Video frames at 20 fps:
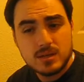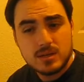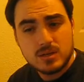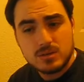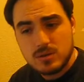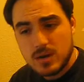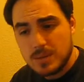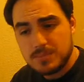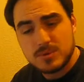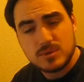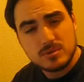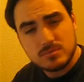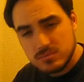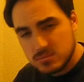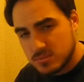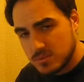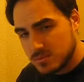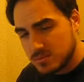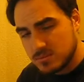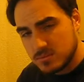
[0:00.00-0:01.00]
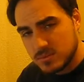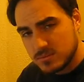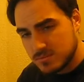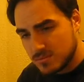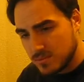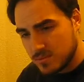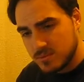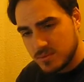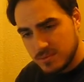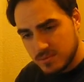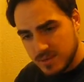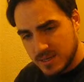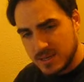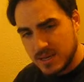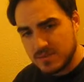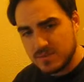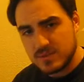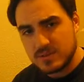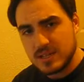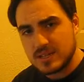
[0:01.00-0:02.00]
corrupt or
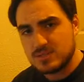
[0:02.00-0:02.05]
whatever.